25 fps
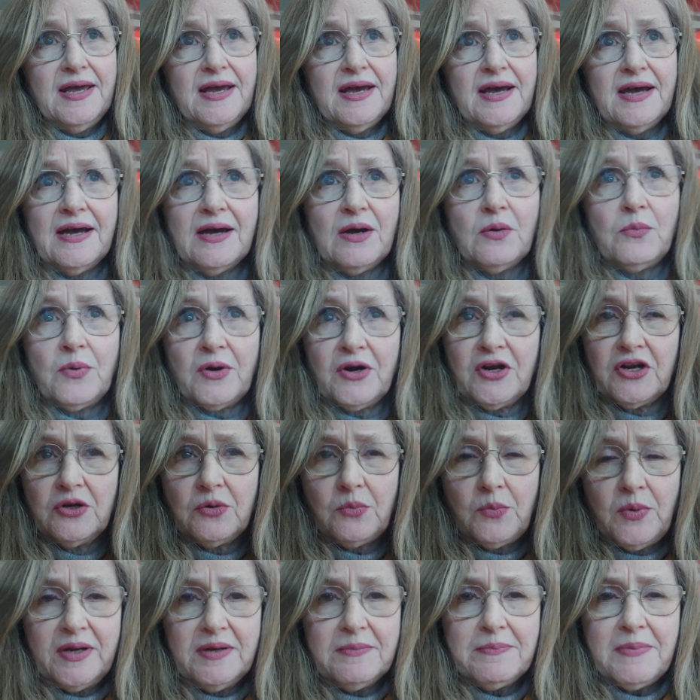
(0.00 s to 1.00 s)
We're going to
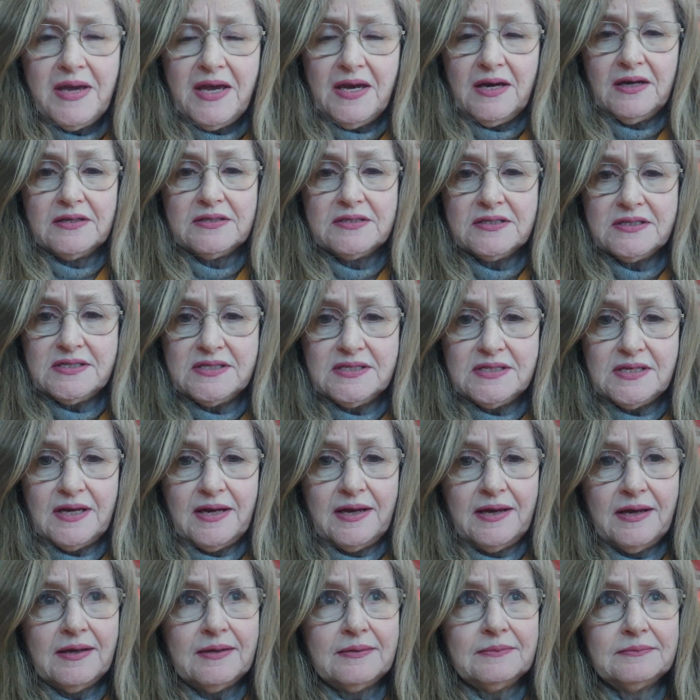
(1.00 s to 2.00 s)
win because
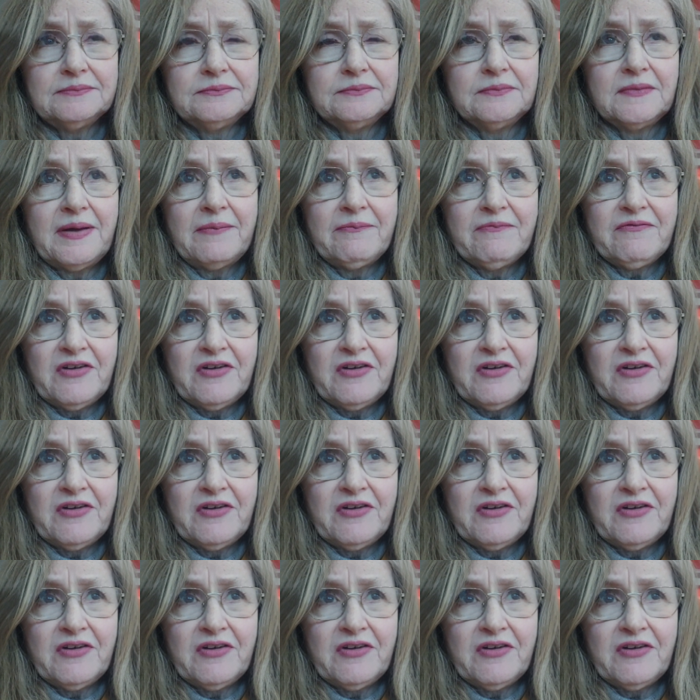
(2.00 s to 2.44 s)
I'm